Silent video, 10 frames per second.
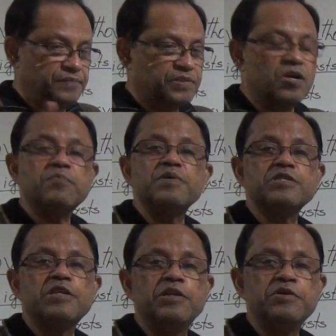
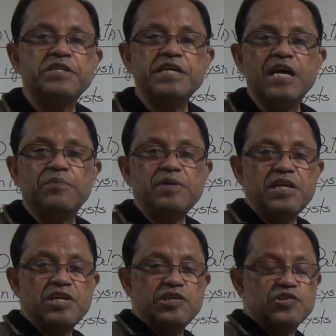corpus luteum
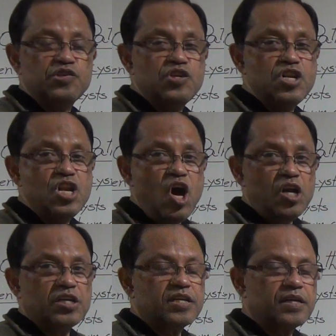is
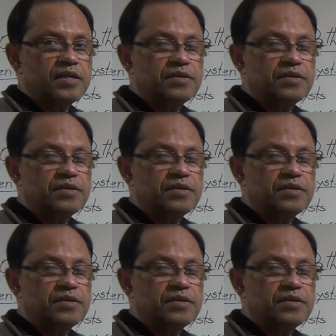not